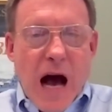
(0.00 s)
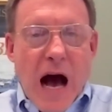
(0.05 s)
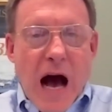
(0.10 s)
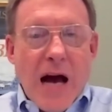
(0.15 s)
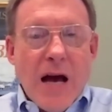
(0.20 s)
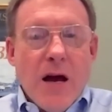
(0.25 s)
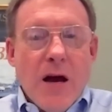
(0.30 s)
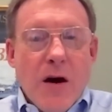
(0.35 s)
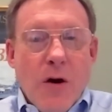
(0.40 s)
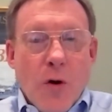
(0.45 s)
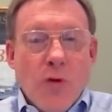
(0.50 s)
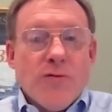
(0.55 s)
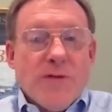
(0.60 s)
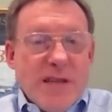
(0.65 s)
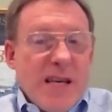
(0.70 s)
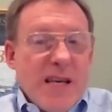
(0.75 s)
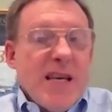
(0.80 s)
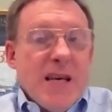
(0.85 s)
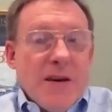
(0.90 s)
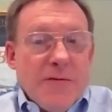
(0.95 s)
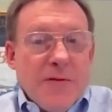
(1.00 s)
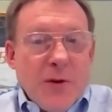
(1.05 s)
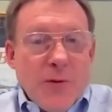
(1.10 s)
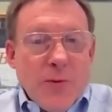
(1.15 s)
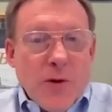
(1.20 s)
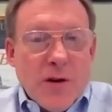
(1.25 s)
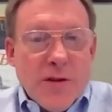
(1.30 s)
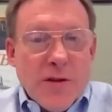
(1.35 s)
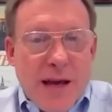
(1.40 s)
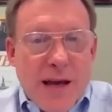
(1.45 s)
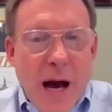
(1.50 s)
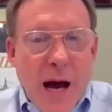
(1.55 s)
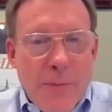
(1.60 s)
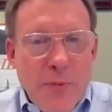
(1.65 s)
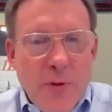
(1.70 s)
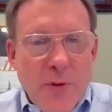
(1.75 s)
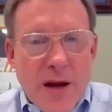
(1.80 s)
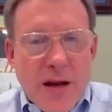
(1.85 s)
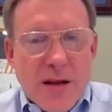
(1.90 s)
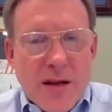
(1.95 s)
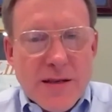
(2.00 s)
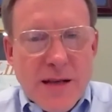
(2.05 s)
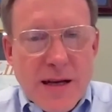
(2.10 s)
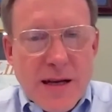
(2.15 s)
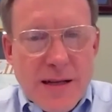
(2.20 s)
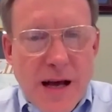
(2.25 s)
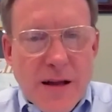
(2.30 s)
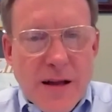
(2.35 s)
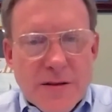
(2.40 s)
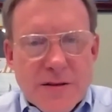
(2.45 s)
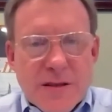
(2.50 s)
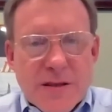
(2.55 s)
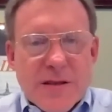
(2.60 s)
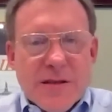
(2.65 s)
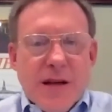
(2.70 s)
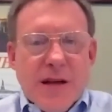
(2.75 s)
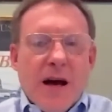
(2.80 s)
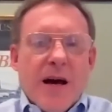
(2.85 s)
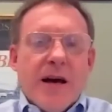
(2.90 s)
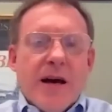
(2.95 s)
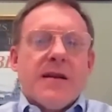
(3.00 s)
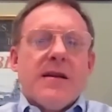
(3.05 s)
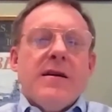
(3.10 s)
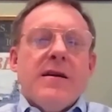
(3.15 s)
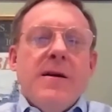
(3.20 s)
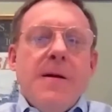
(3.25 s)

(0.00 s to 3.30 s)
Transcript: IIoT, if you will, the operating technology side,